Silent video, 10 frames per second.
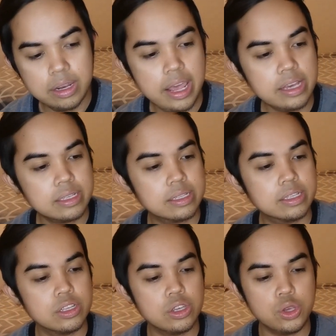
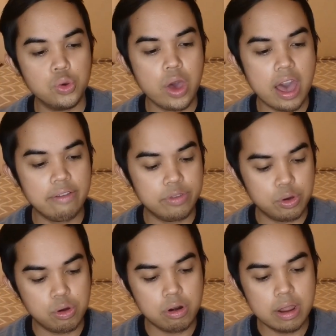Next, you have
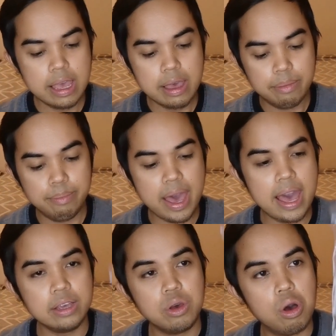your
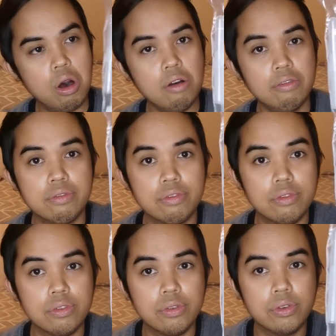bag of
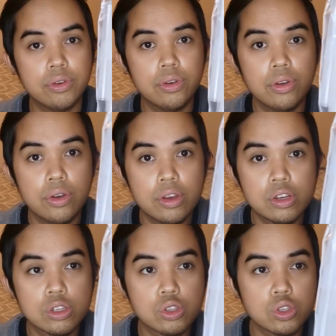
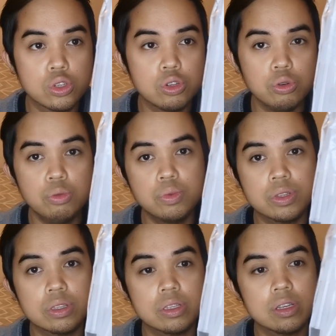
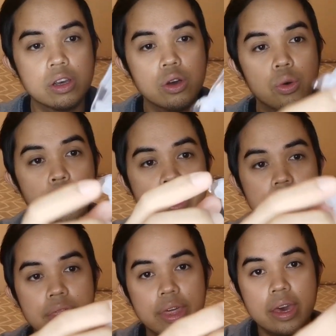tubes
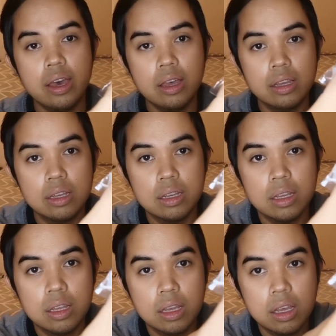with the
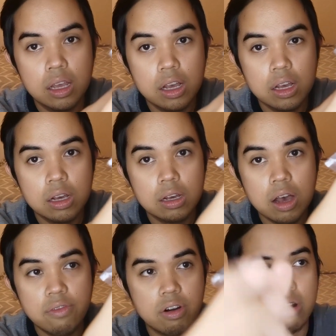
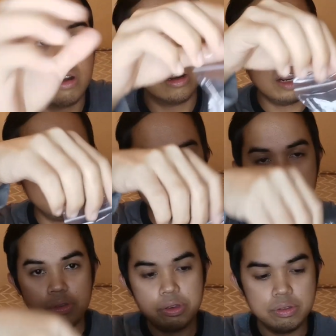cover. Let me
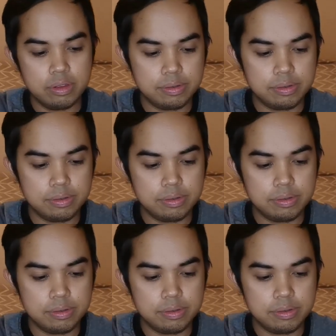show you.